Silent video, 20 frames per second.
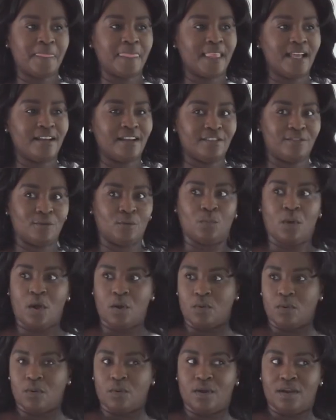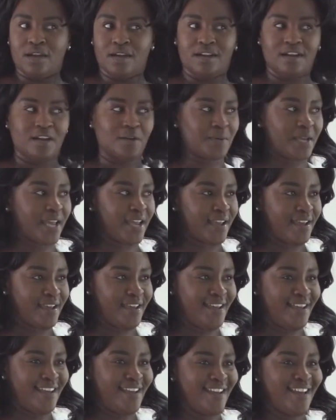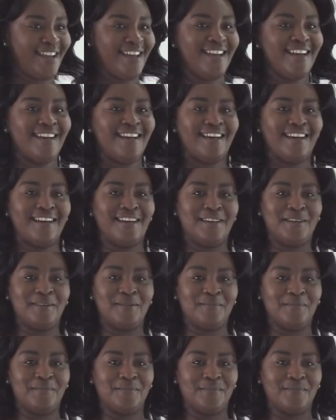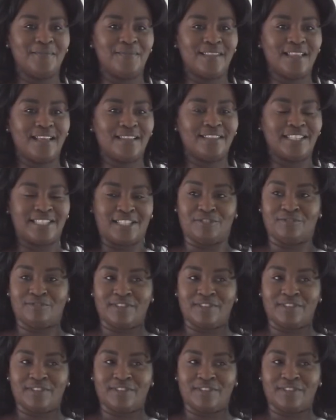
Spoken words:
And I thought, whoa, okay, this is